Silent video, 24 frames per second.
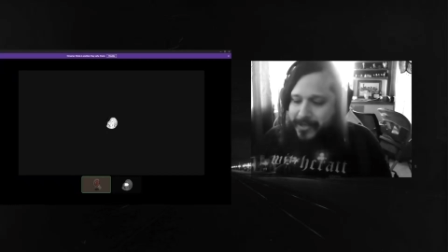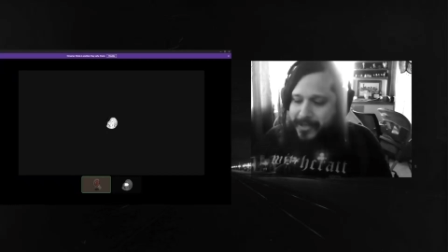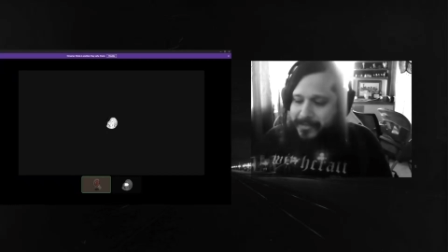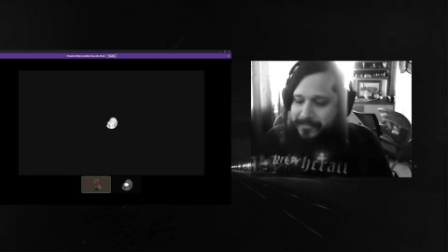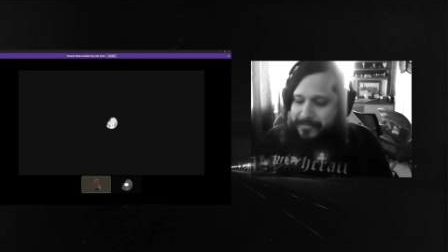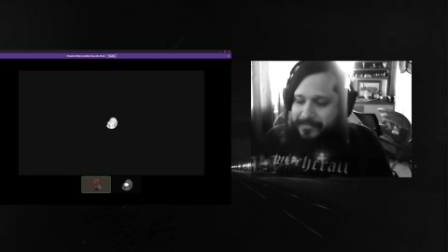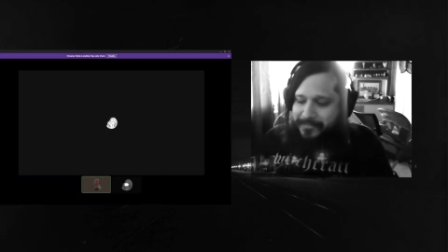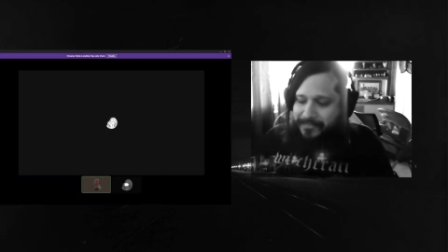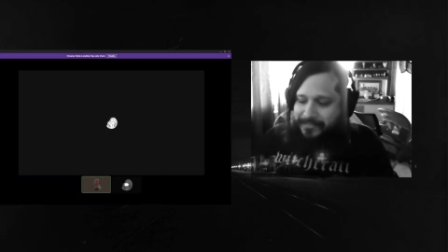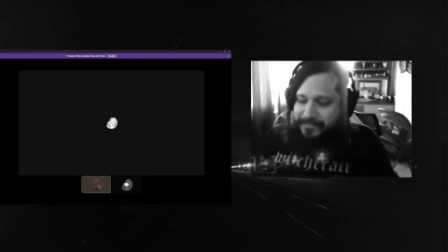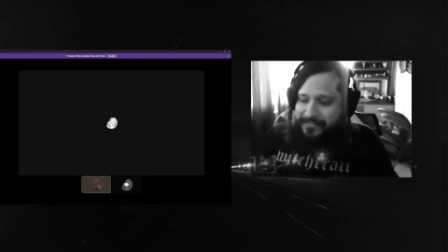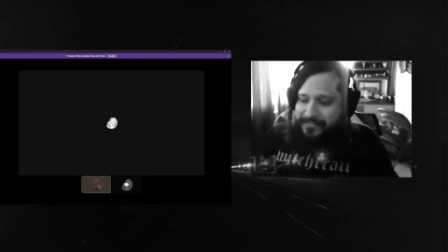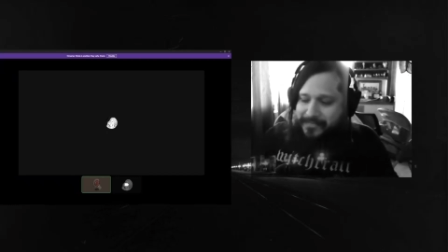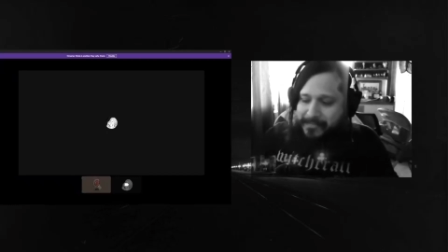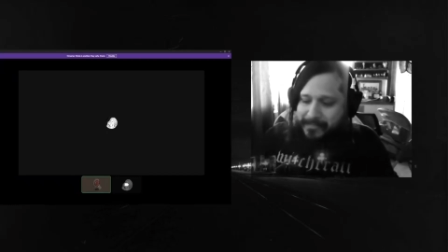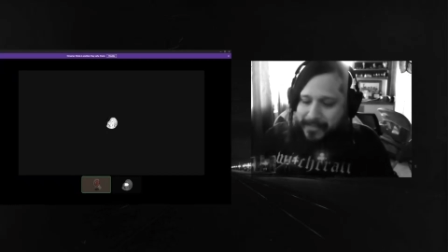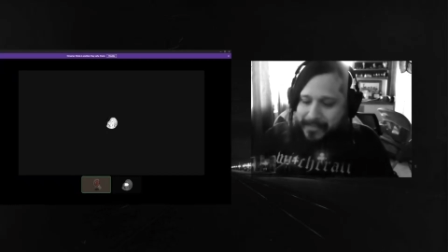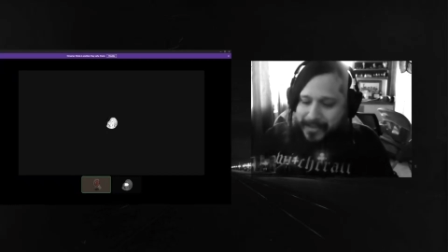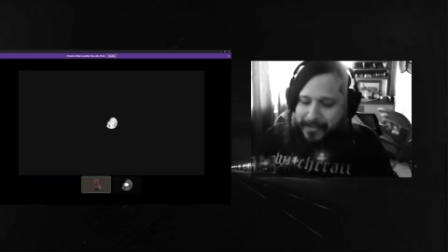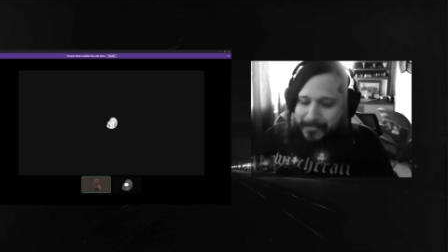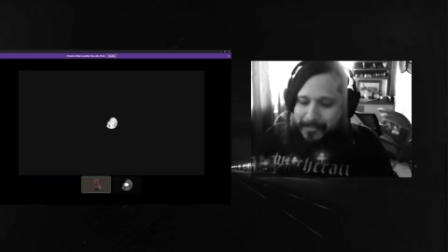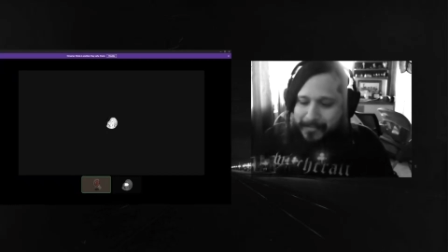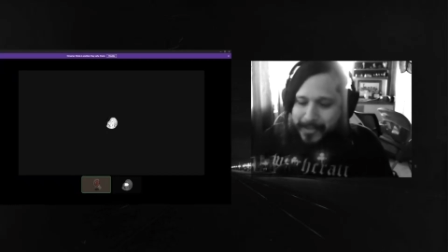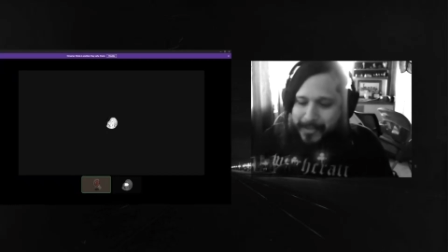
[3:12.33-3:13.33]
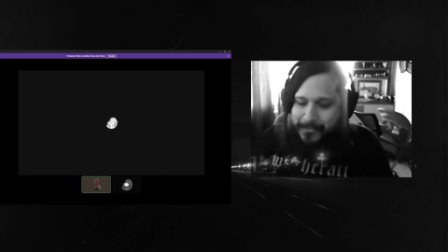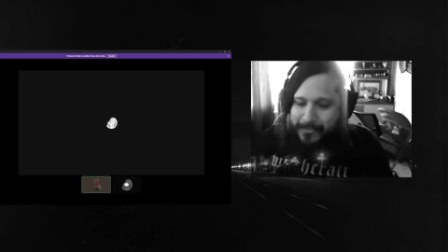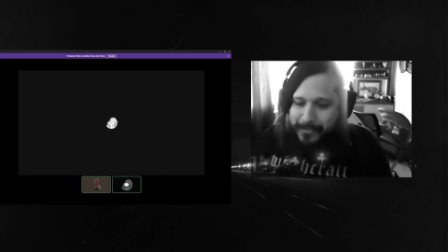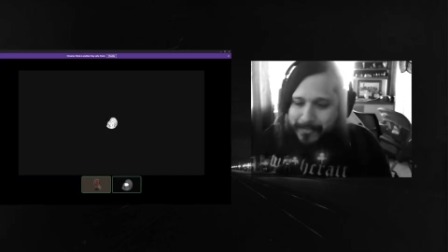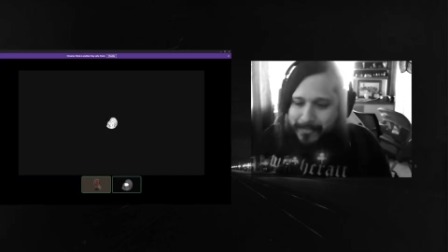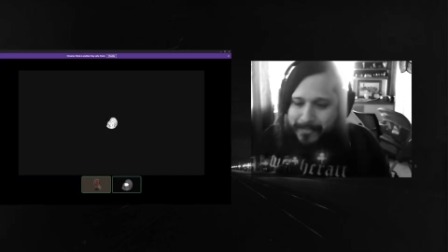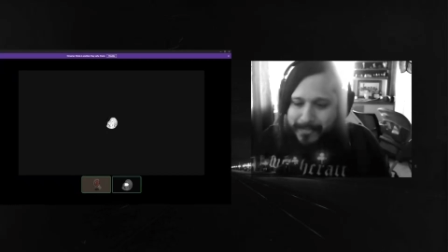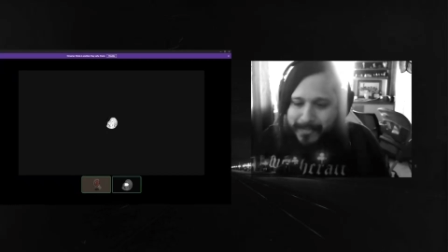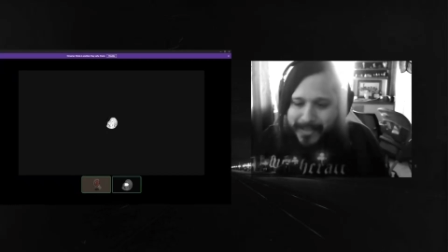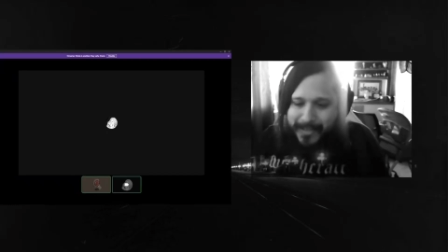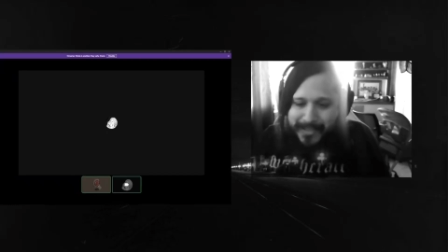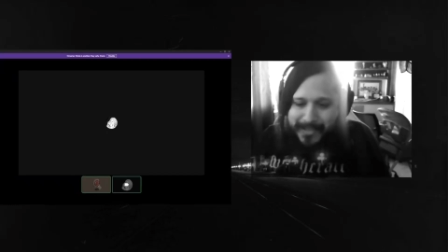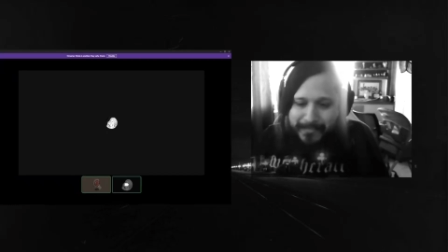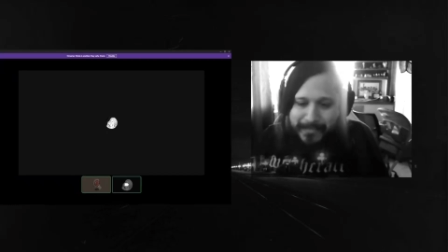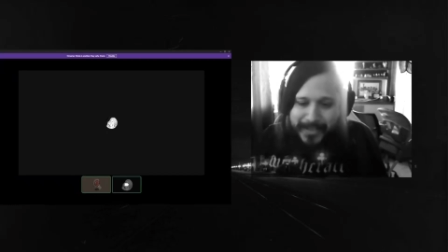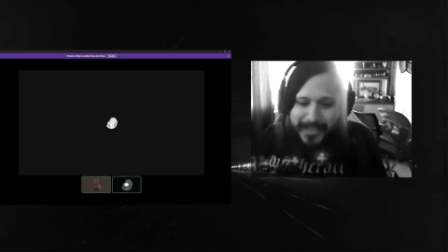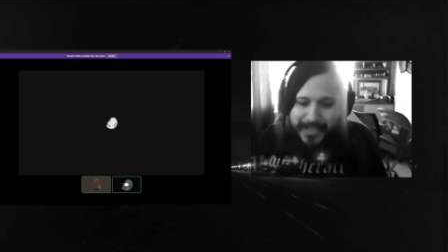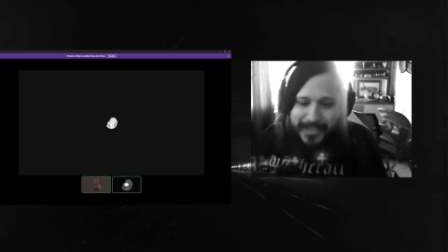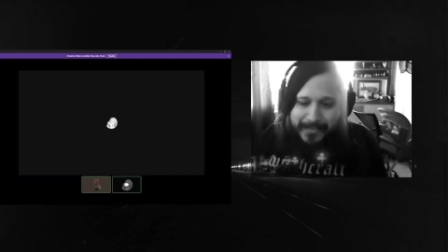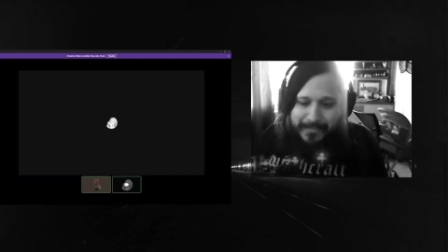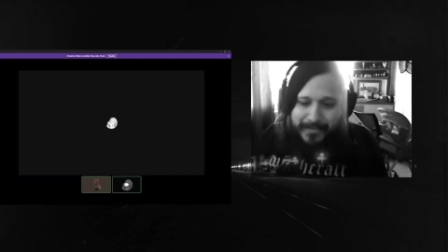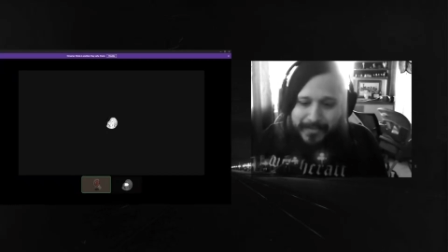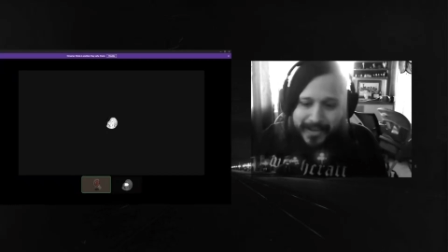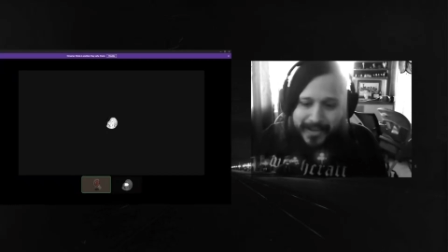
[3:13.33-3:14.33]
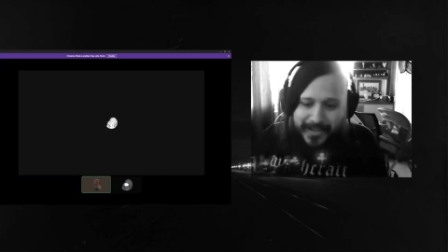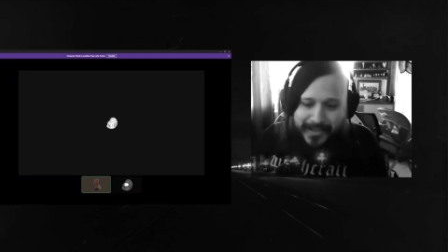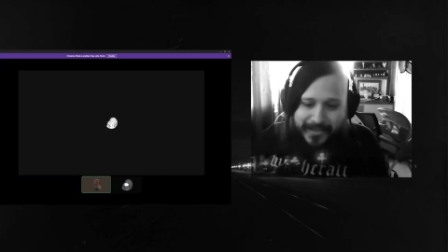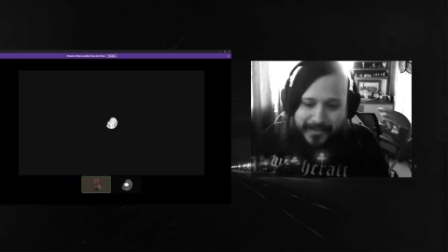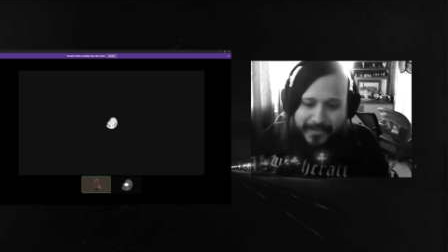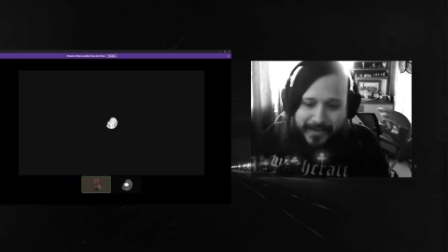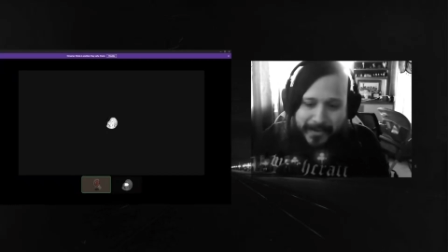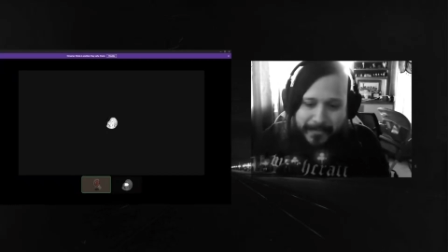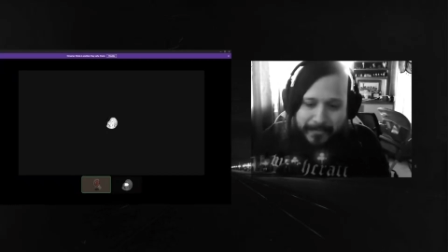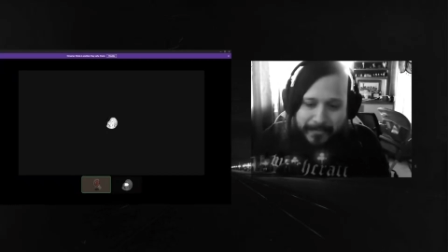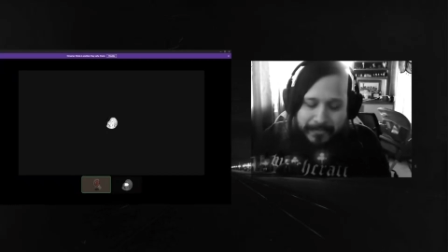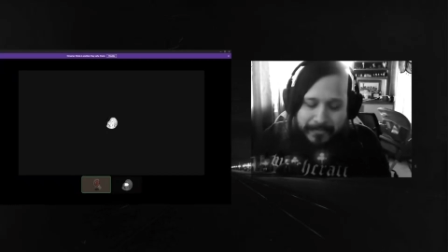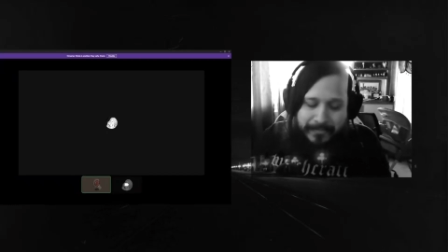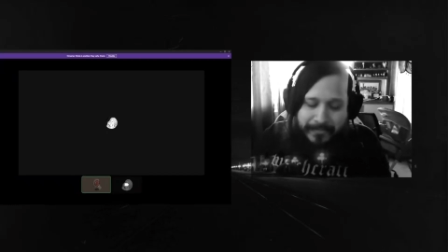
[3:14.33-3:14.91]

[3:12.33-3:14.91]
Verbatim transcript: Wow, big big, yeah. big big surprise, right?